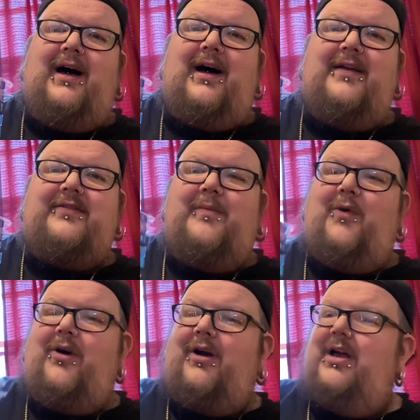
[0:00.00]
Some
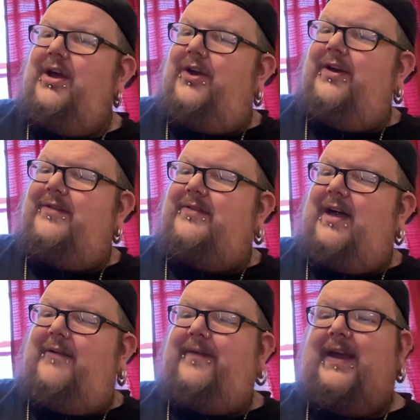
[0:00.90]
more good
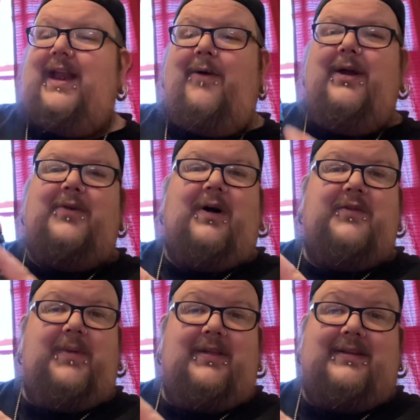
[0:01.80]
stuff. I cannot wait to
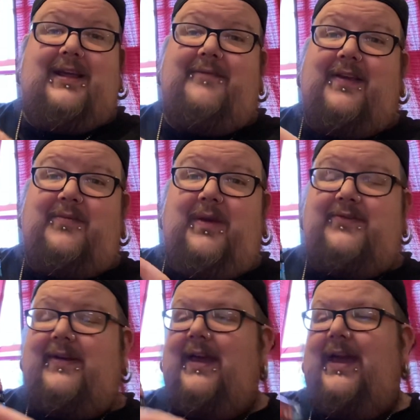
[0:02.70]
watch Bill and Ted Face
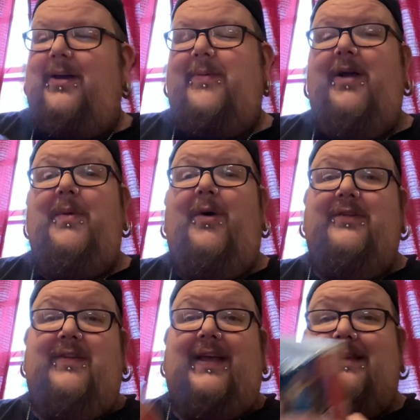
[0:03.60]
Music again. I'll probably be
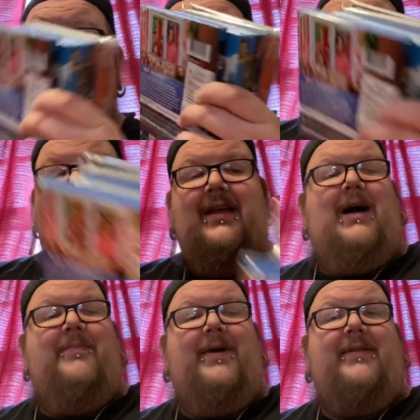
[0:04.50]
watching that tonight.
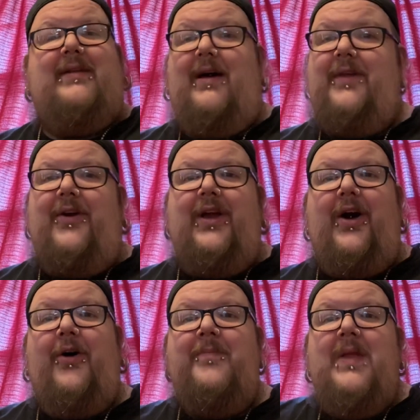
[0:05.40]
But there you
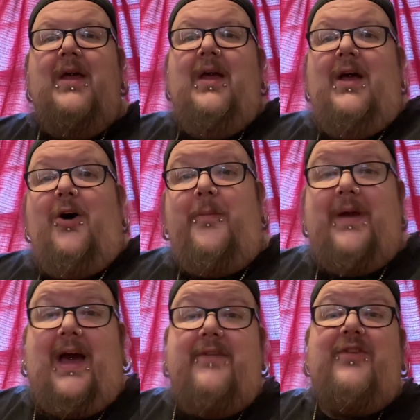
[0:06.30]
go. Hope you
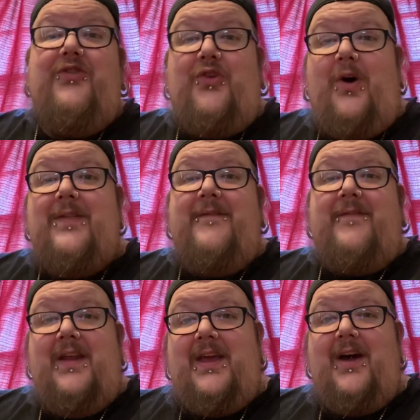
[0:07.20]
guys enjoyed the
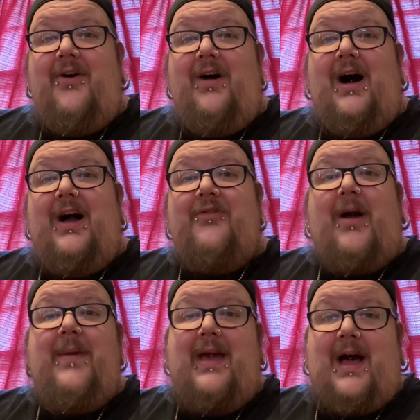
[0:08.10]
video. Drop
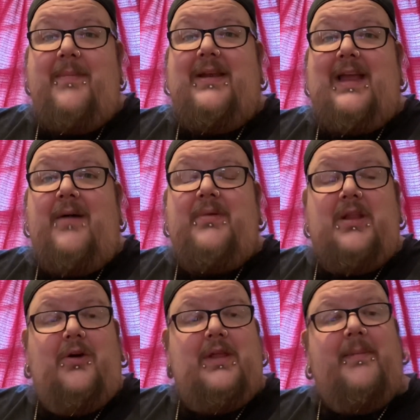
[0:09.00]
me a comment down
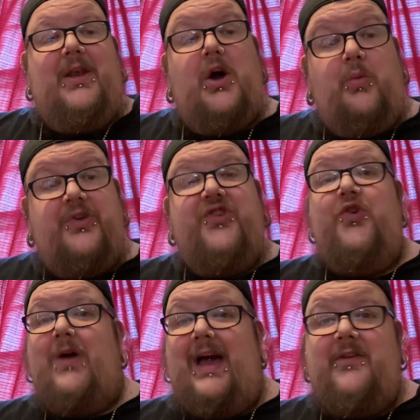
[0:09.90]
below. Let me know what
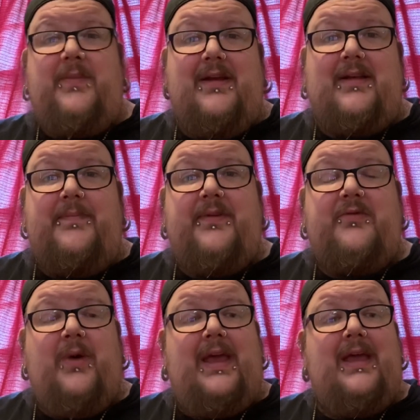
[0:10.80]
you guys picked up this
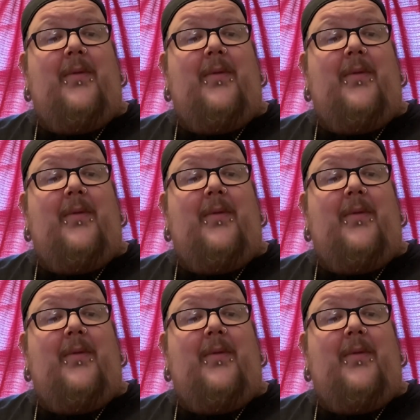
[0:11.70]
week.